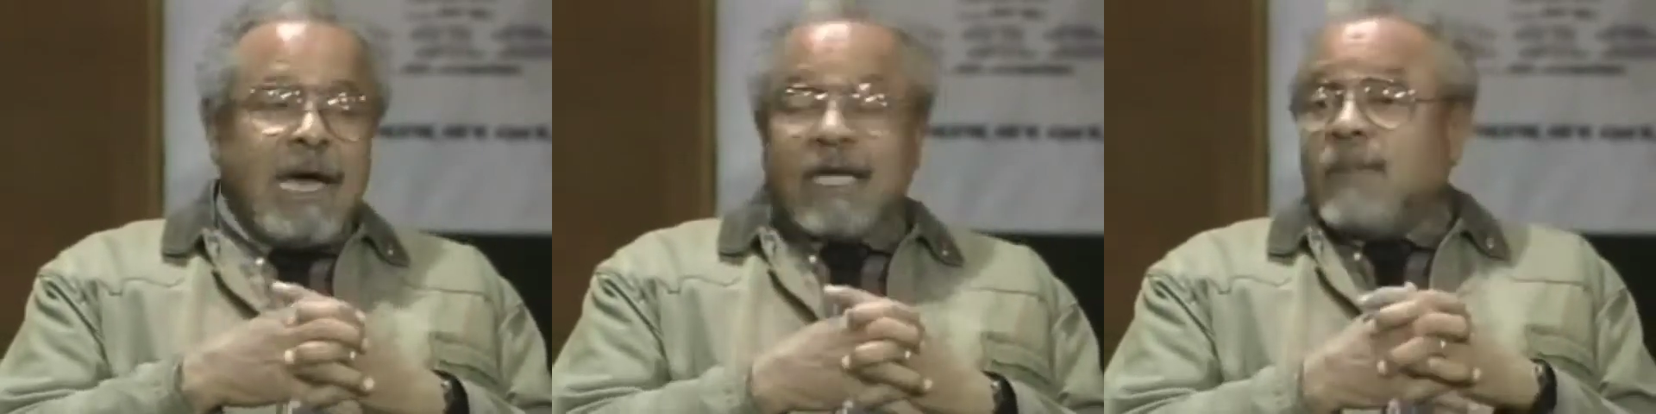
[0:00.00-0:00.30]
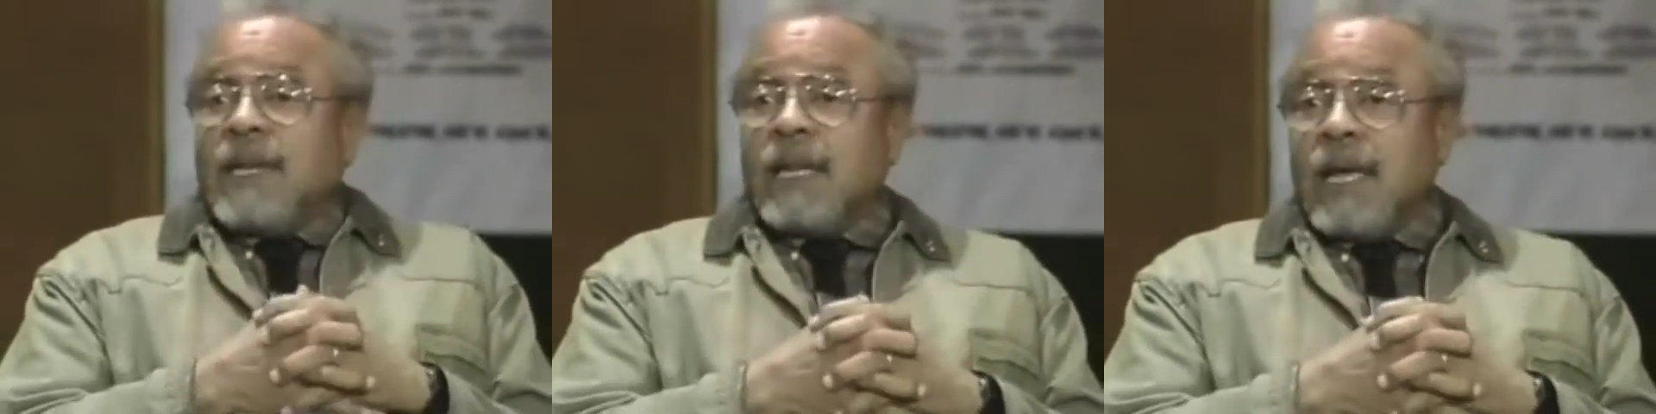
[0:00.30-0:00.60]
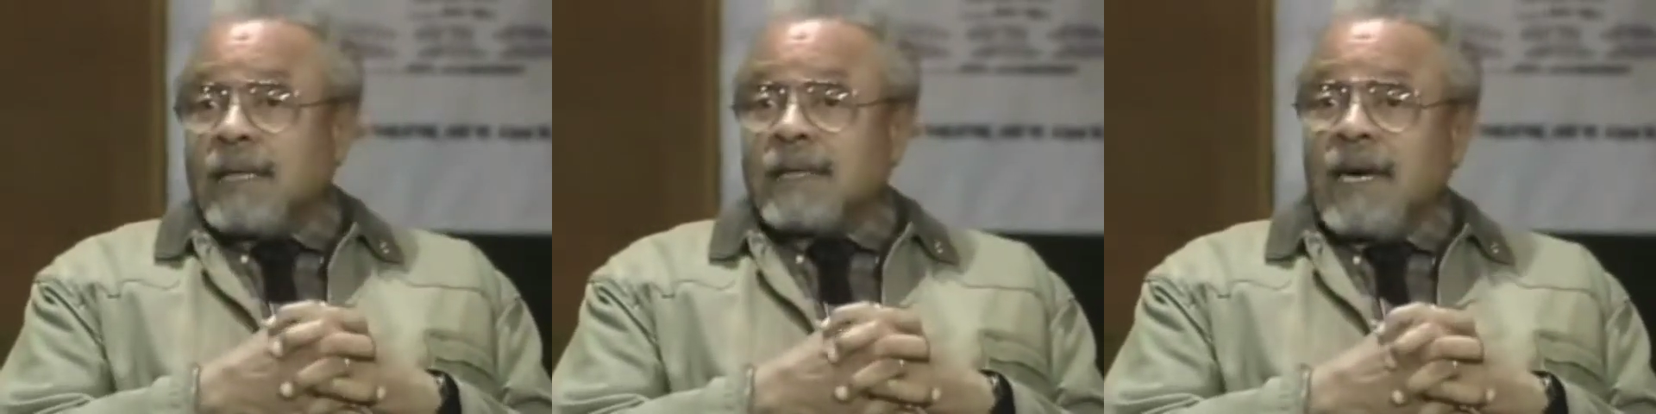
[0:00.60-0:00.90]
I spent a
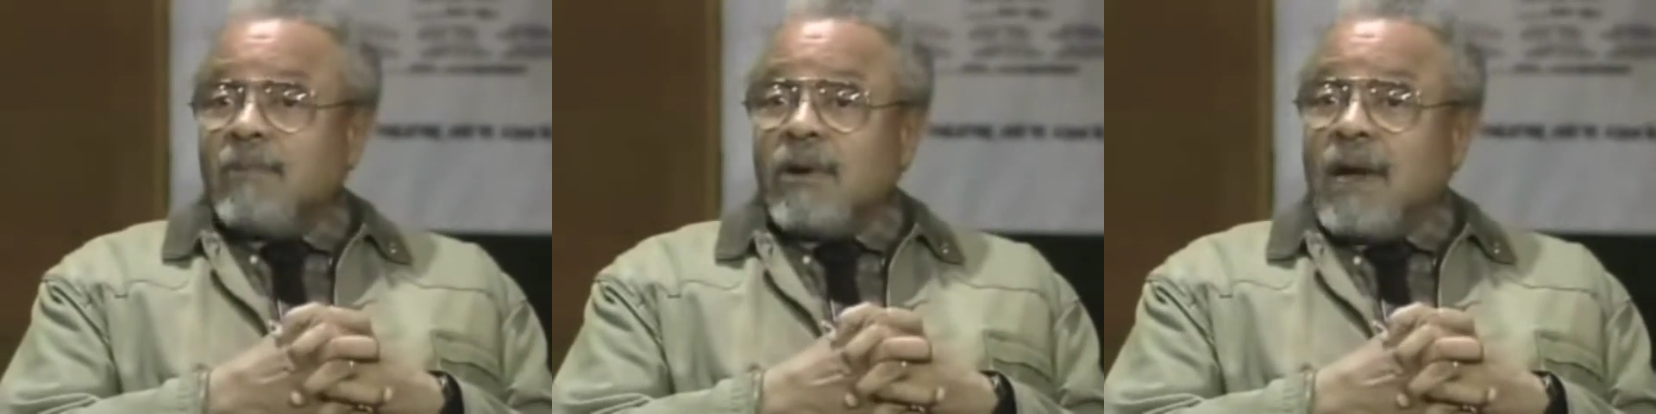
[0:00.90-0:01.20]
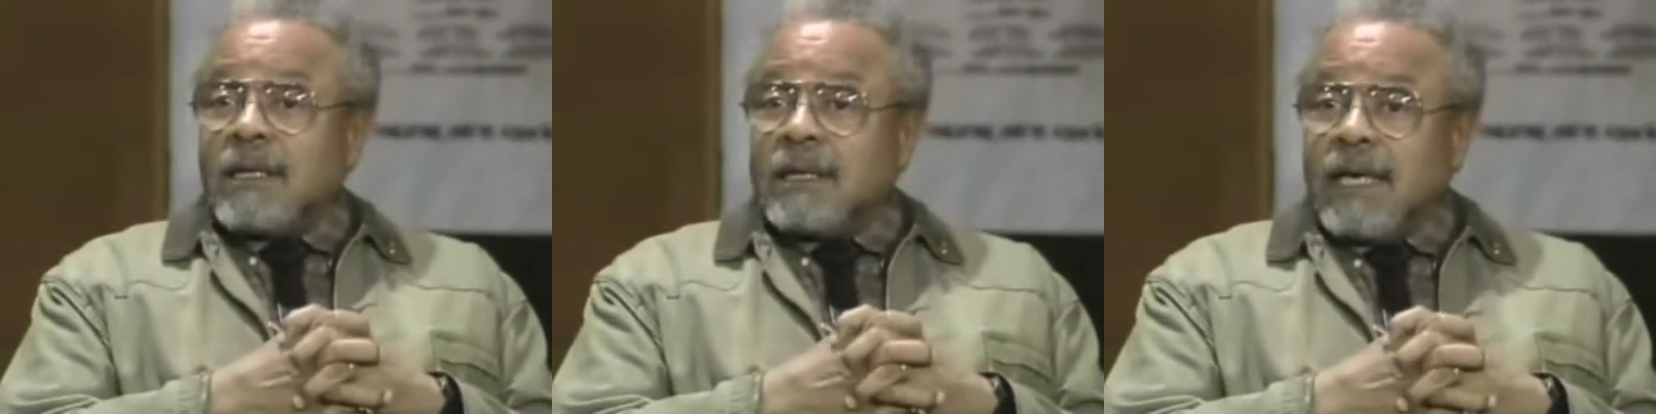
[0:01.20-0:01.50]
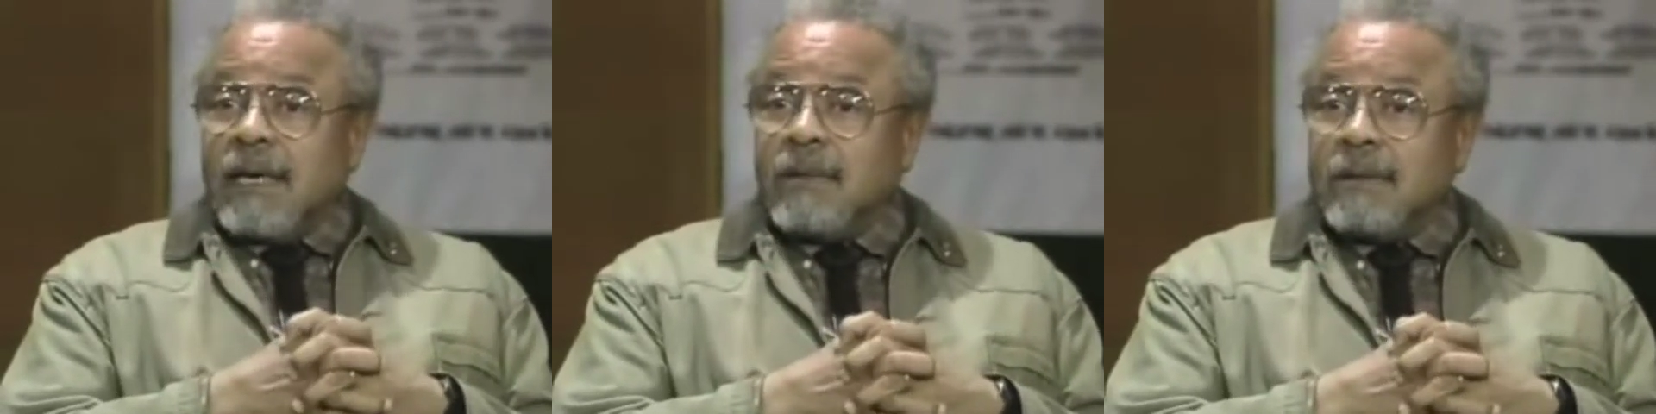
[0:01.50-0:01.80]
lot of time around the
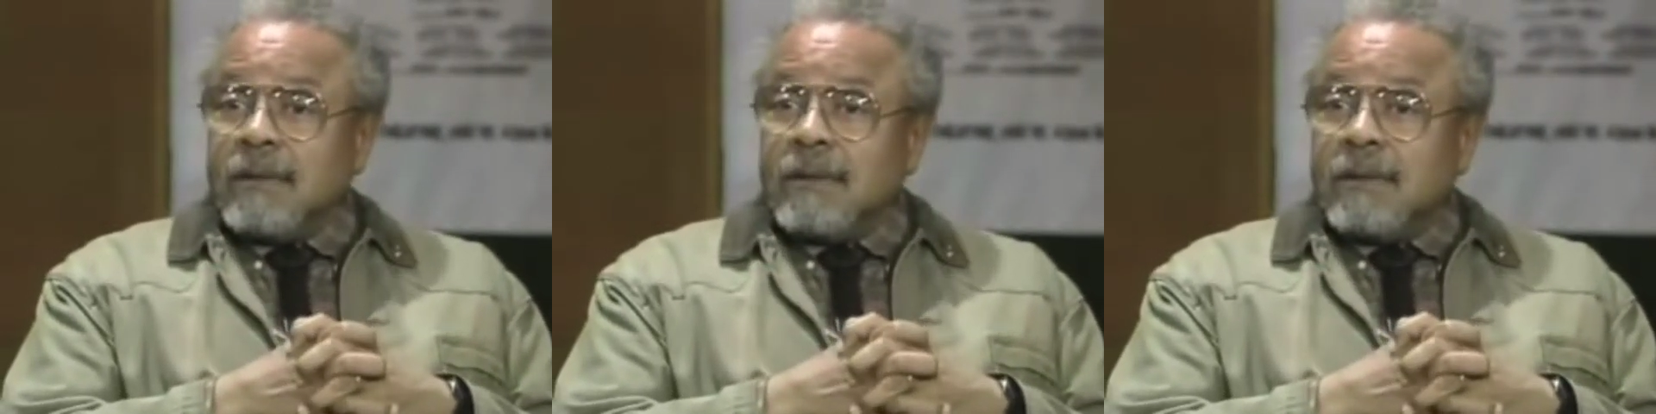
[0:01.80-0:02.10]
table